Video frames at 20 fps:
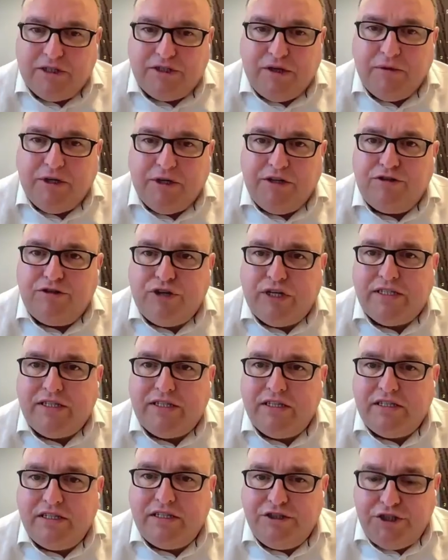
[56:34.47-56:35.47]
so much. So I'm going to address
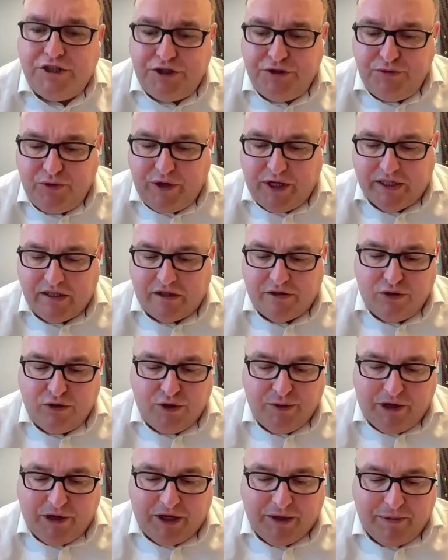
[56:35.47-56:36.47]
this in two ways. I'll
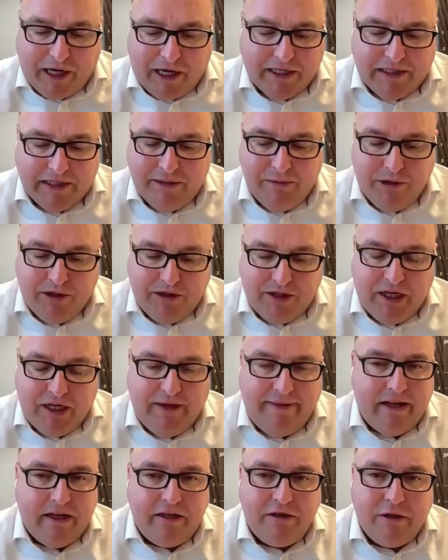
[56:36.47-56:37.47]
talk about capacity building
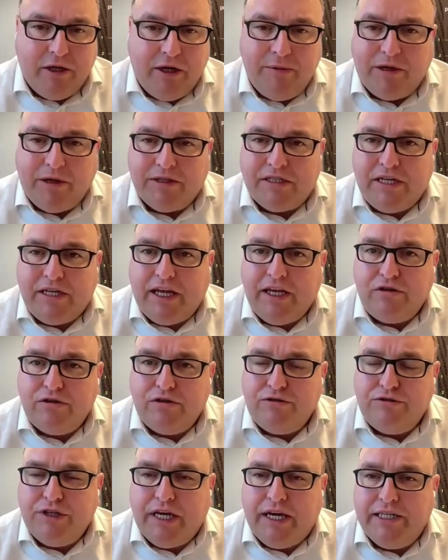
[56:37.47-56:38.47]
and then about
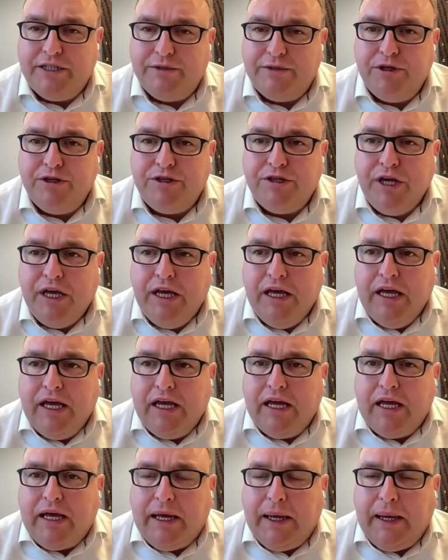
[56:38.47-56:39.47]
stakeholder engagement.
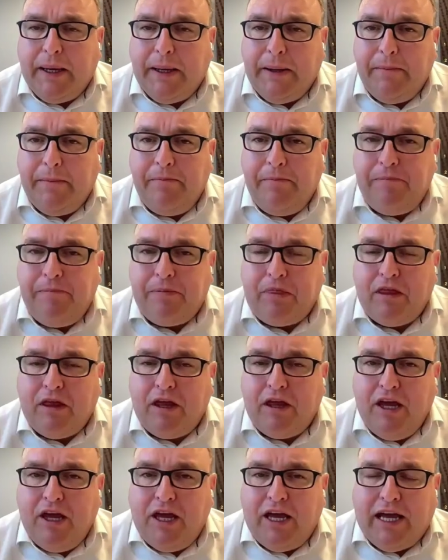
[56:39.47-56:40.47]
And
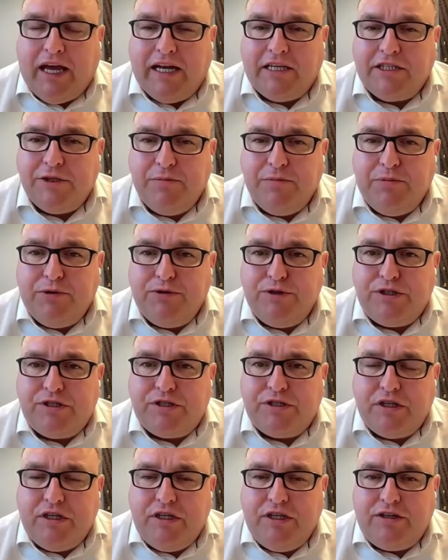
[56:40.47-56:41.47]
I
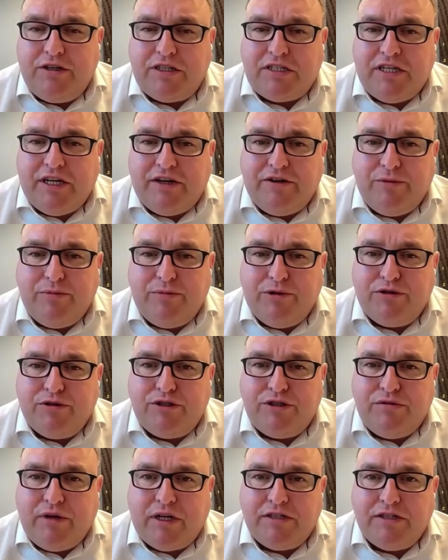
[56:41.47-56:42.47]
suppose, it's terrible
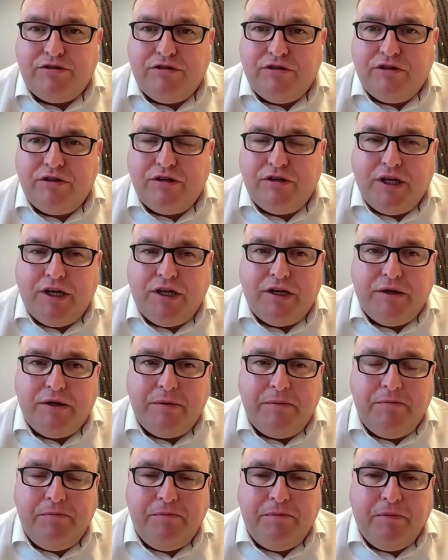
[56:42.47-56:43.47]
to answer
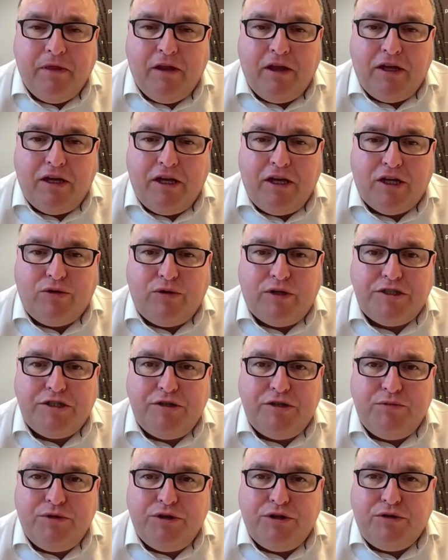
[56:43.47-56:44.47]
a
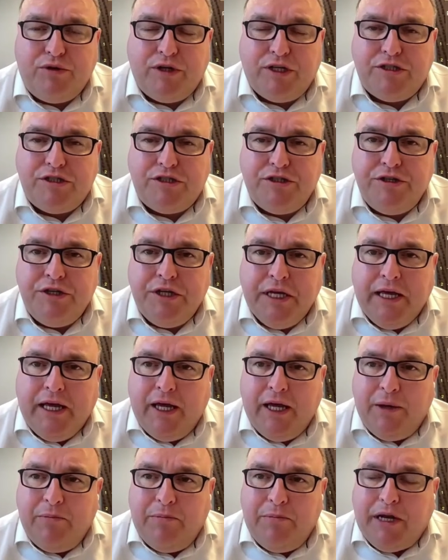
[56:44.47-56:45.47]
question with a question.
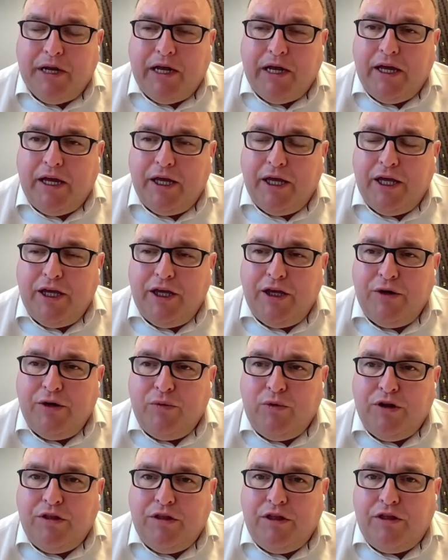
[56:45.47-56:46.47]
But,
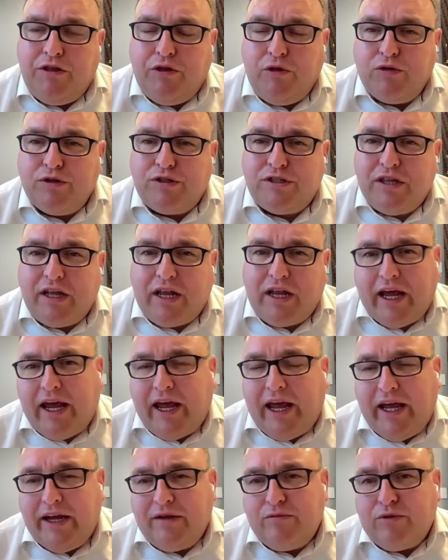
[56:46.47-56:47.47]
one of the thoughts that I
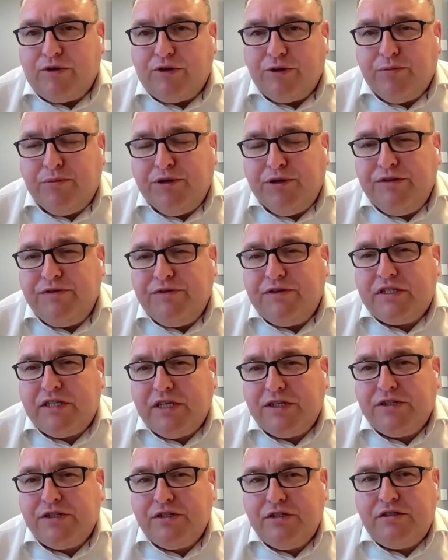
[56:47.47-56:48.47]
had in one of the previous
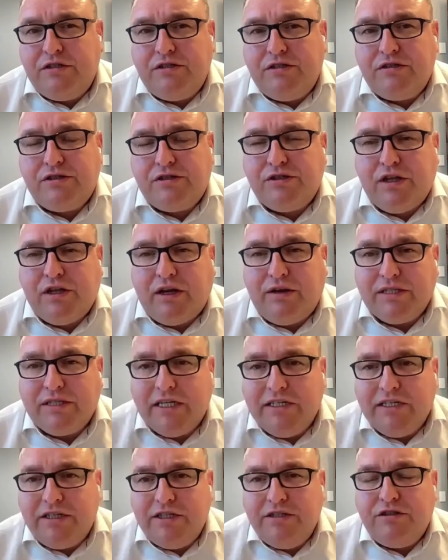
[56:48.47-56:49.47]
sessions that I was
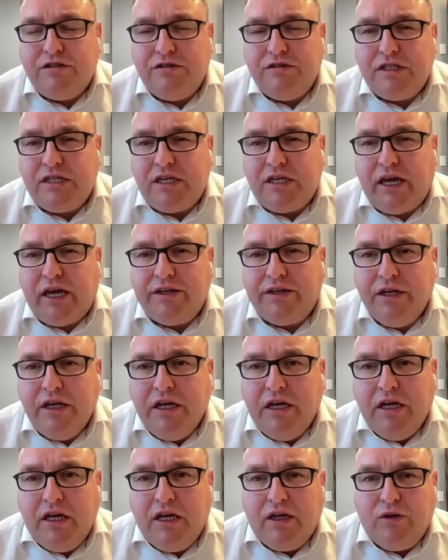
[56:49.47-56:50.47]
listening to, Ziad,
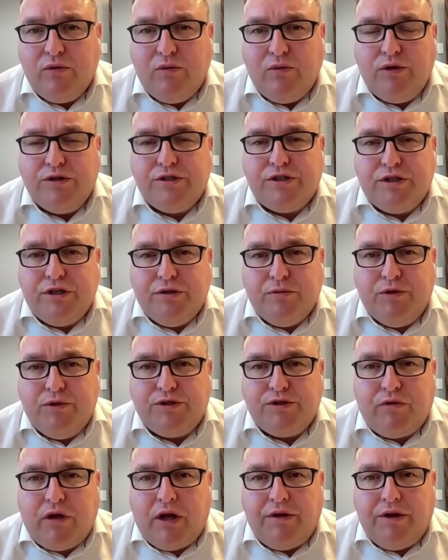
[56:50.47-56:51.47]

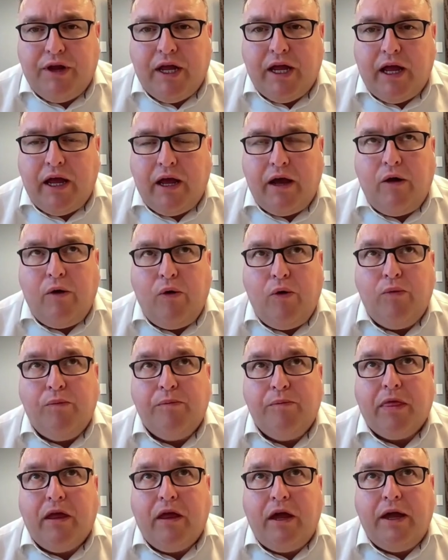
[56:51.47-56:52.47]
was around
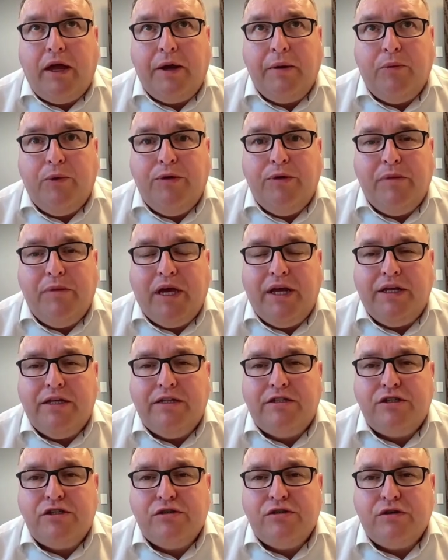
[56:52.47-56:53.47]
how we may
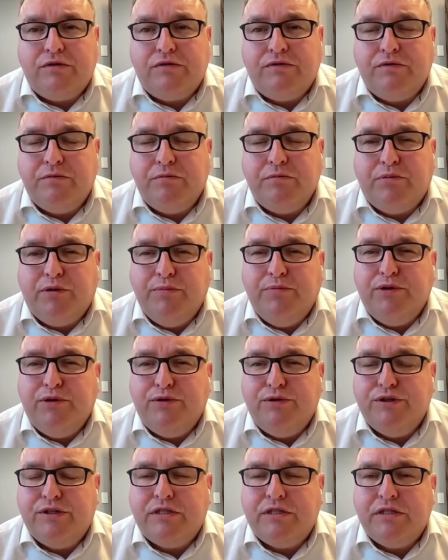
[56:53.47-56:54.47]
need to sort of
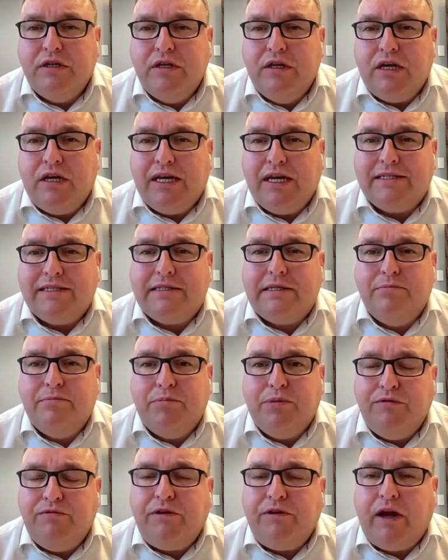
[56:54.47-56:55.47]
propose a
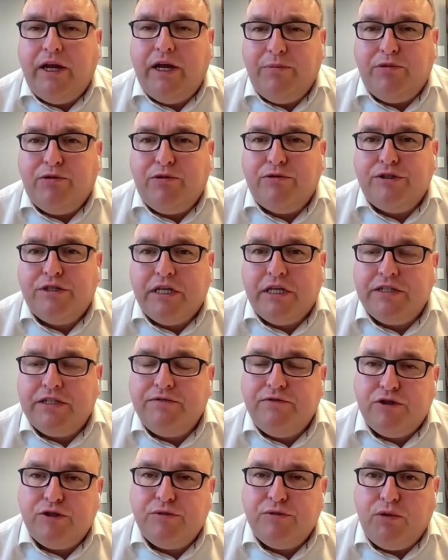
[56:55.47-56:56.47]
simplified
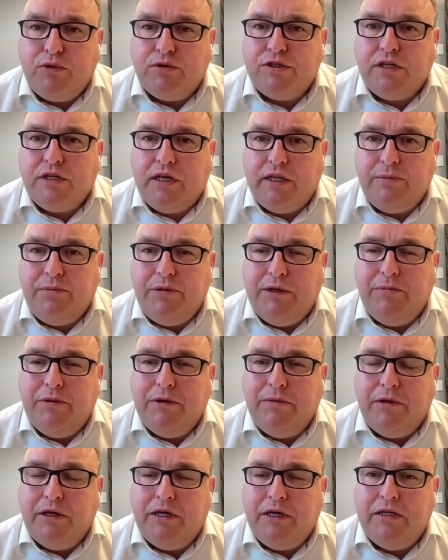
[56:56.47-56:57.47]
process for small-scale
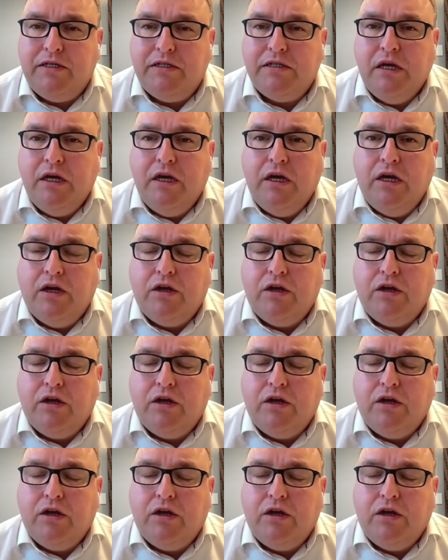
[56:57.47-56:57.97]
PPPs